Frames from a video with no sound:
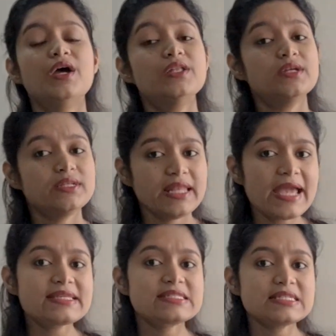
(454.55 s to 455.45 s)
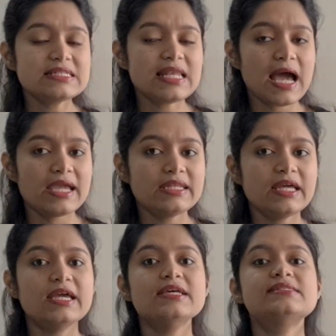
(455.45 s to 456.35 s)
The next in line
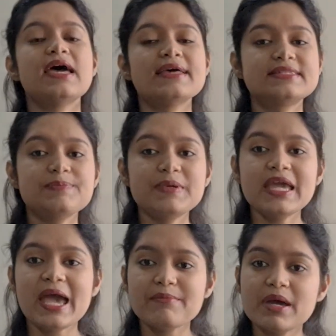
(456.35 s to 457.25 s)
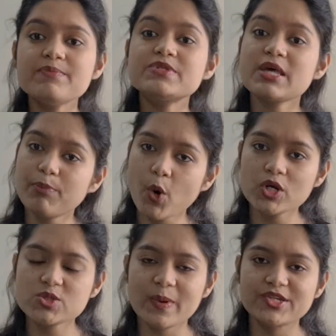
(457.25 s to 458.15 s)
is SAP MM
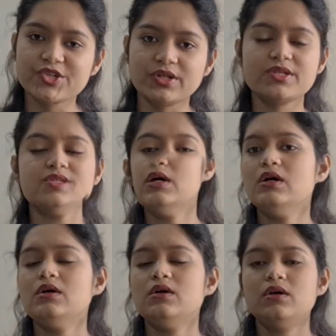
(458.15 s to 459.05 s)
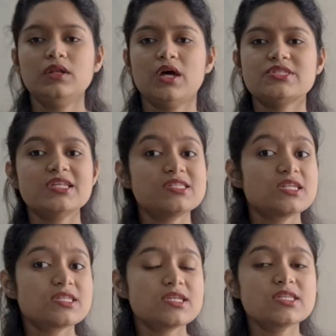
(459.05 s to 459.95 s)
Support Specialist. Now, since
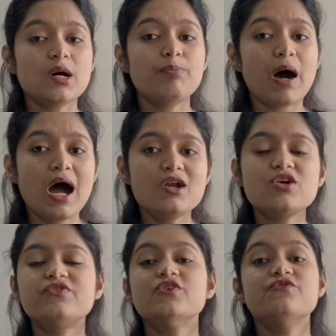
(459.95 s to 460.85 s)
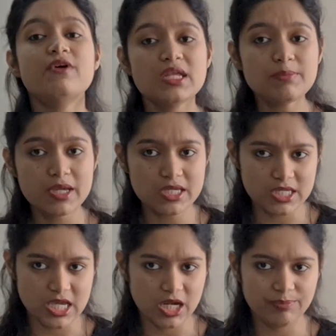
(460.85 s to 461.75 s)
this is a part of a very big
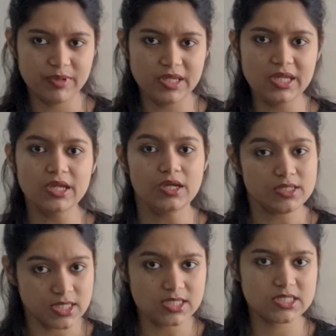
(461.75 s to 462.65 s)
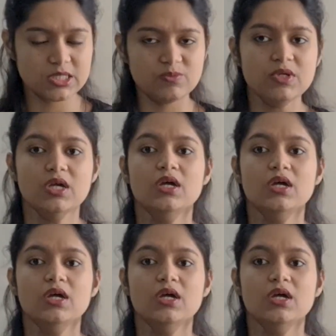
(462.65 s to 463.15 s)
ERP system,